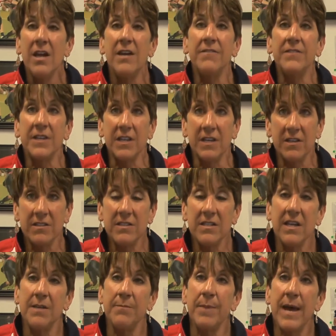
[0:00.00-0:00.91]
If the kids
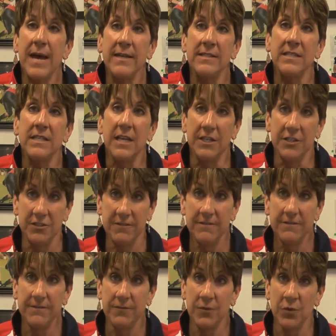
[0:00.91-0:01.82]
get past the age
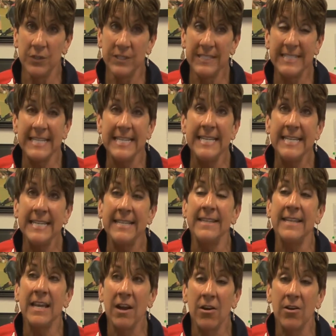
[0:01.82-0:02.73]
of 14,
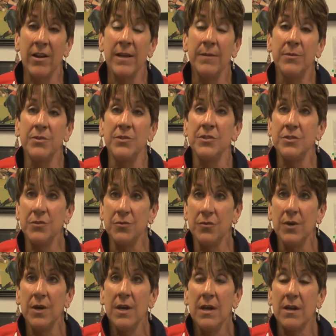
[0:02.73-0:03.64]
they are able
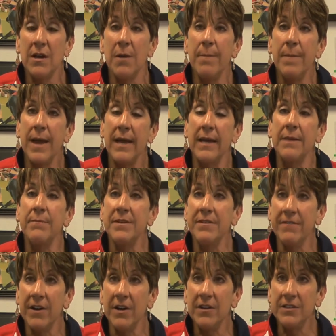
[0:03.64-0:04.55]
to come back and be
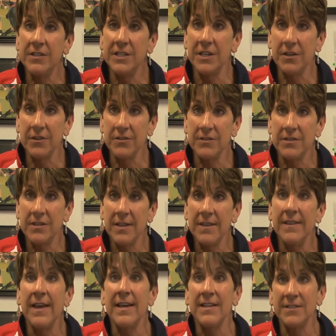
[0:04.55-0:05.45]
volunteers,
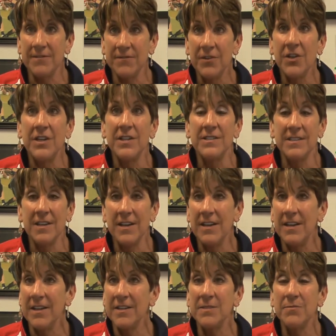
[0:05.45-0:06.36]
and that's very
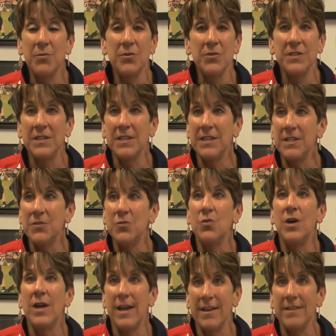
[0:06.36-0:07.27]
exciting because most of the kids
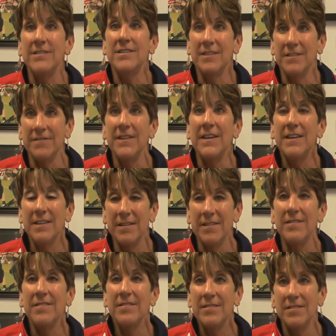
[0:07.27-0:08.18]
will ask if they
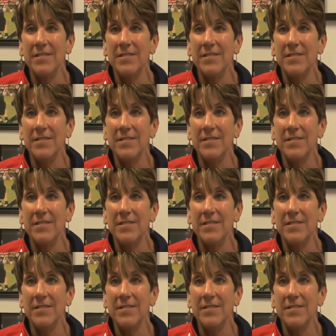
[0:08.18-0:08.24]
can.